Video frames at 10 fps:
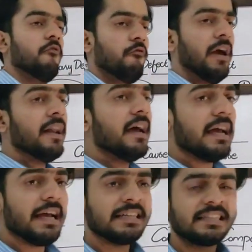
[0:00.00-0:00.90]
When
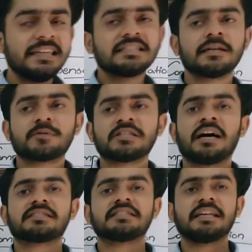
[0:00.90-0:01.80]
an acidic
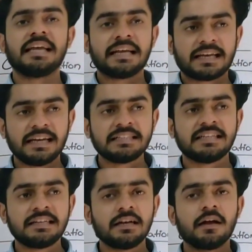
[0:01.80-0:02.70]
substance is
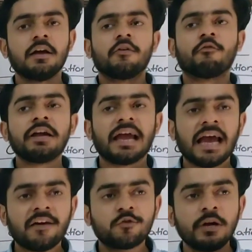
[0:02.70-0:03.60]
increasing, we
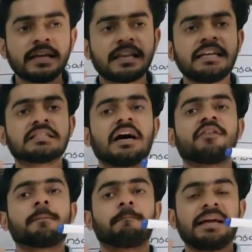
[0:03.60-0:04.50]
have to increase
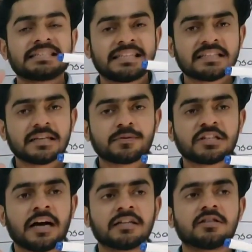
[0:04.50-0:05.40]
our basic
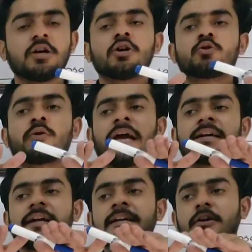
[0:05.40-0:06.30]
substance to
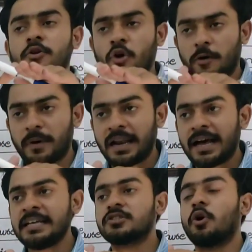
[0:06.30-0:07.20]
get it
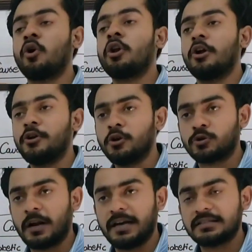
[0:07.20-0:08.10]
normalized or
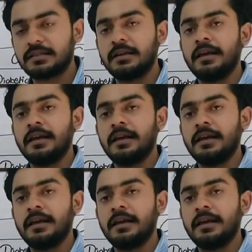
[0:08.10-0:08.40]
neutralized.